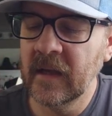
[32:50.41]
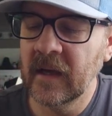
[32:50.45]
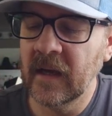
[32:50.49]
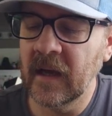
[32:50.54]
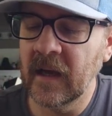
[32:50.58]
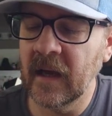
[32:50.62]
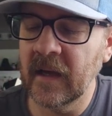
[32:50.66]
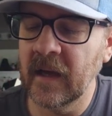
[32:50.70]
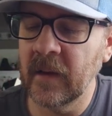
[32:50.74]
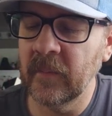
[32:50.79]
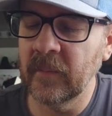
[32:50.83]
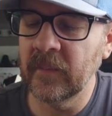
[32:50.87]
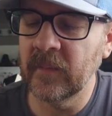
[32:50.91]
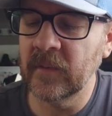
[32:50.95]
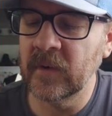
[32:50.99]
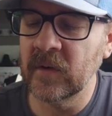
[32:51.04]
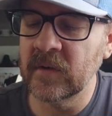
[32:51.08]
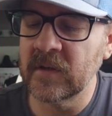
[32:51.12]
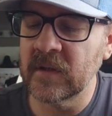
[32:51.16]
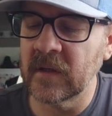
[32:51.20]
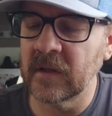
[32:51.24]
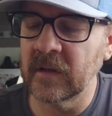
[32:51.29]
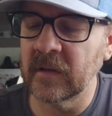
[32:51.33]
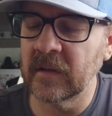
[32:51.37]
I am
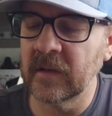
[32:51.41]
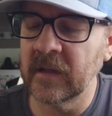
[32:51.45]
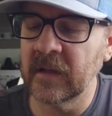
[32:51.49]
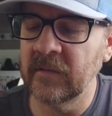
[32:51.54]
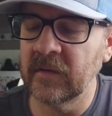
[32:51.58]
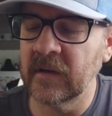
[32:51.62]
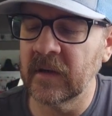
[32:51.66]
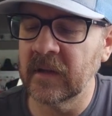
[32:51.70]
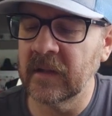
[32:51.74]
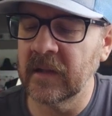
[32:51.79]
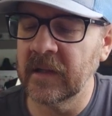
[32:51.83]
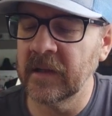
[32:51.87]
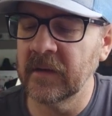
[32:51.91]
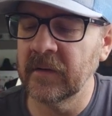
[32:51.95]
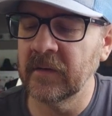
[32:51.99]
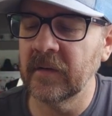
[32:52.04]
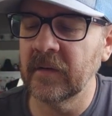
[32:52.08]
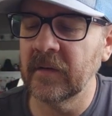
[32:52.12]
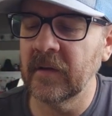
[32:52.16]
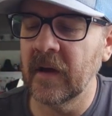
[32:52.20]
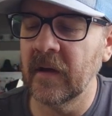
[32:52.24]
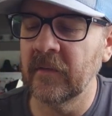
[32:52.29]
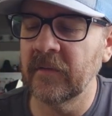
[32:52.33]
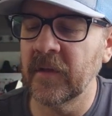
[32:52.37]
leaving a
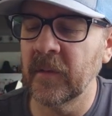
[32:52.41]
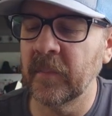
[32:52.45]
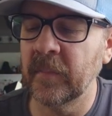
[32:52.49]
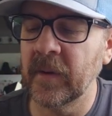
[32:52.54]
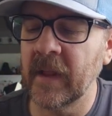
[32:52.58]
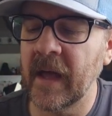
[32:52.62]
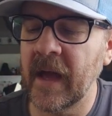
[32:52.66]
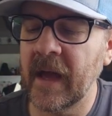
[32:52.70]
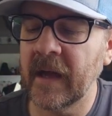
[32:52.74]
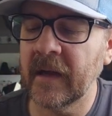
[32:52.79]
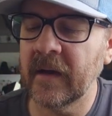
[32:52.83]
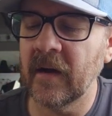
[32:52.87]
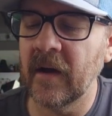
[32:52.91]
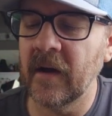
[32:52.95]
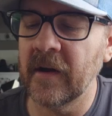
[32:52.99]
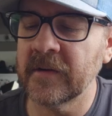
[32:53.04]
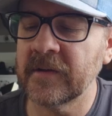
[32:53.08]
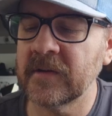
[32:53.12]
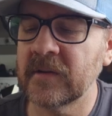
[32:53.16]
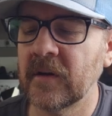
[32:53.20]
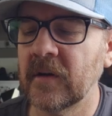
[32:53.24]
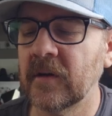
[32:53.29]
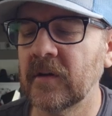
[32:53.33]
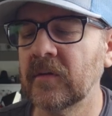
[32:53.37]
little of the black
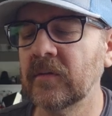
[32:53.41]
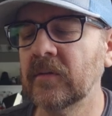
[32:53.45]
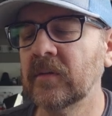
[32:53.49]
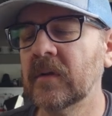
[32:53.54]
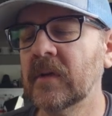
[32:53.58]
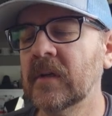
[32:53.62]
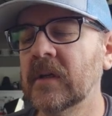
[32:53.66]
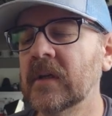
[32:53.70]
also